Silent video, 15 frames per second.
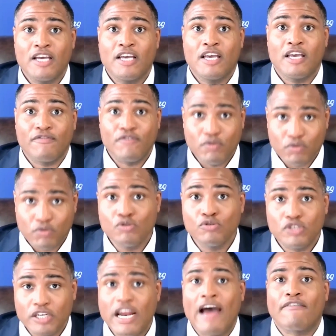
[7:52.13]
if you
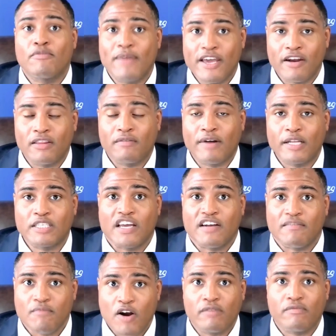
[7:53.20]
choose to not remain on the right side
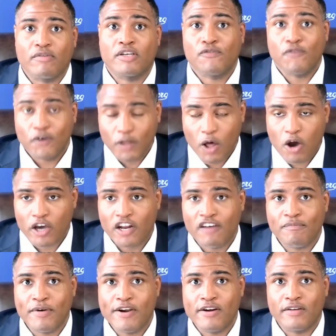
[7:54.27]
of market risk for a long
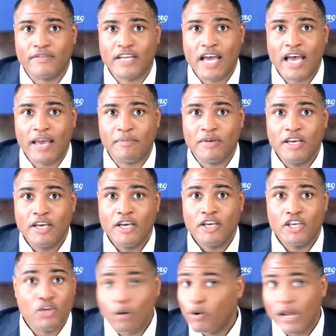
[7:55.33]
enough period of time,
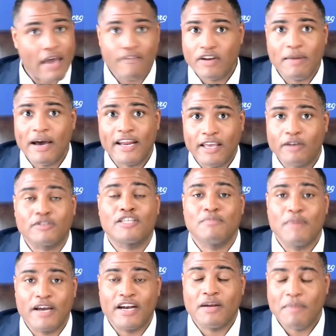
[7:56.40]
you won't have anybody else's
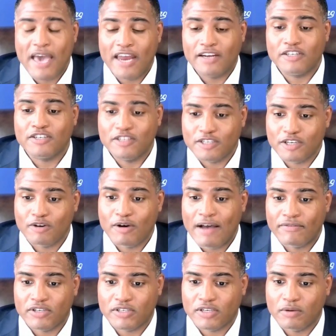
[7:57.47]
money to manage. And so
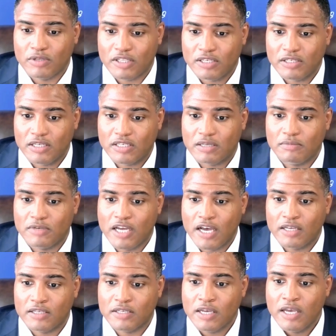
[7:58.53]
obviously what the system
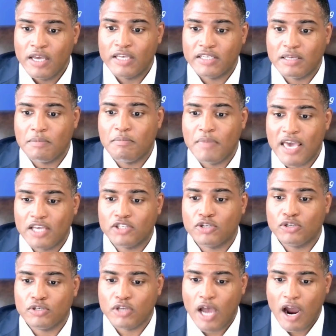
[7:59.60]
does is it
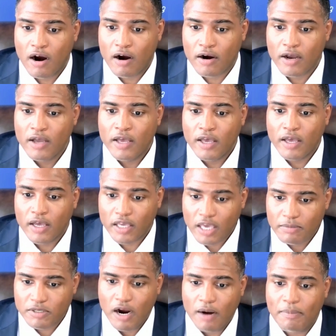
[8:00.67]

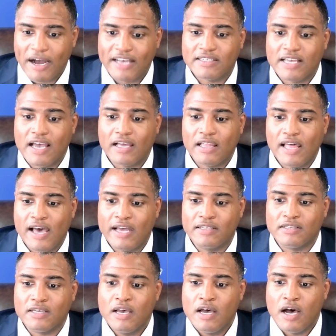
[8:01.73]
keeps our buy side
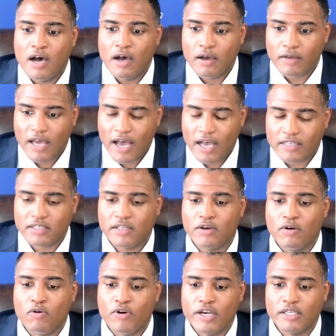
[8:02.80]
clients constantly
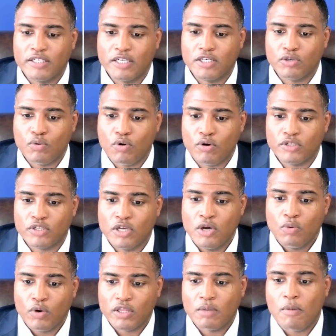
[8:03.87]
oriented towards
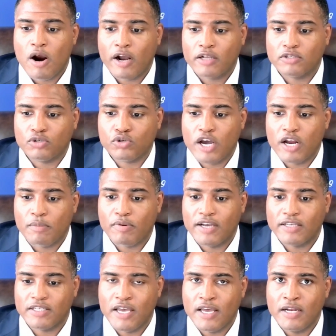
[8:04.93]
what the markets are trying to
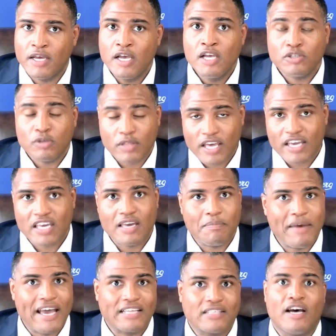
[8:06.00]
price in, so they can get
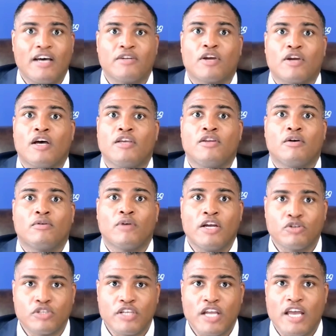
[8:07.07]
back to
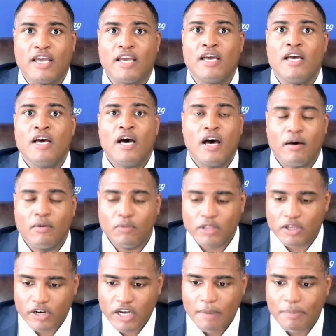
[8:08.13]
understanding what
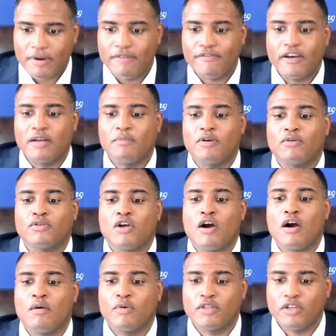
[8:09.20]
their company fundamentals
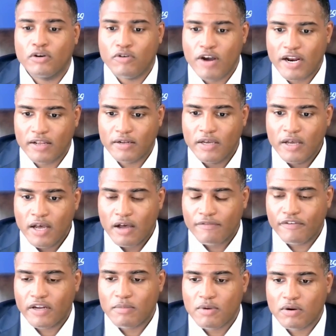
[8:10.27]
are, what their credit
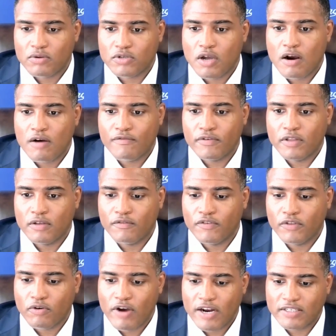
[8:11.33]
fundamentals are for
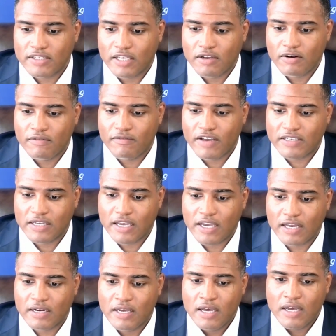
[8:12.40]
the credits that they're investing
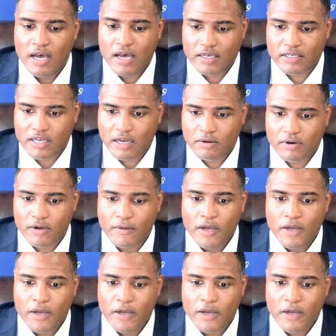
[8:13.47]
in, et cetera.